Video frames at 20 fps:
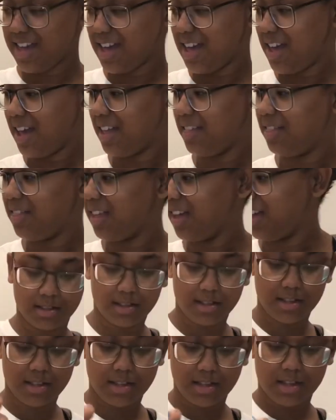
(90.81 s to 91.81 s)
And then
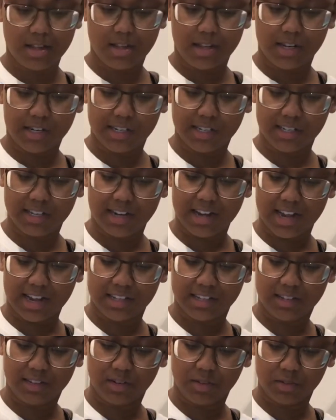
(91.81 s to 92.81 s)
just a
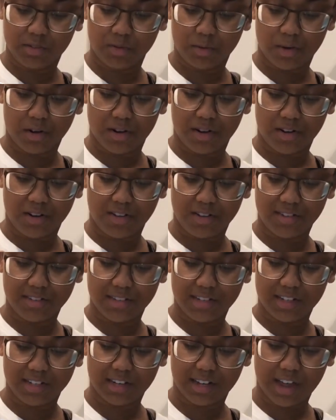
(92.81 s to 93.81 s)
nice little twirl,
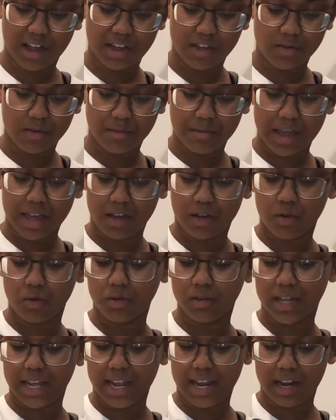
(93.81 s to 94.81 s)
how you would make
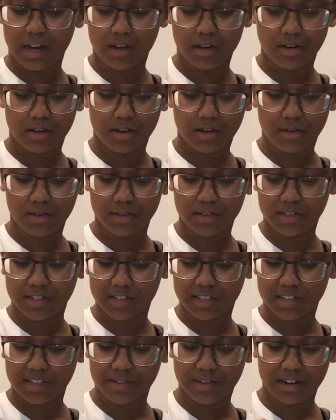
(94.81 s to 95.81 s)
Kool-Aid, you know, just
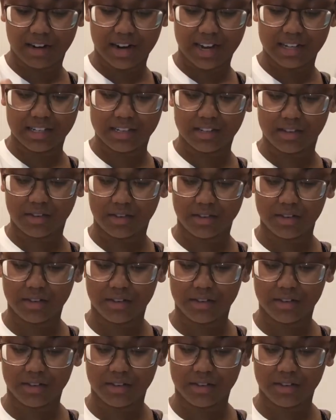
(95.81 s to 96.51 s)
give it a nice little.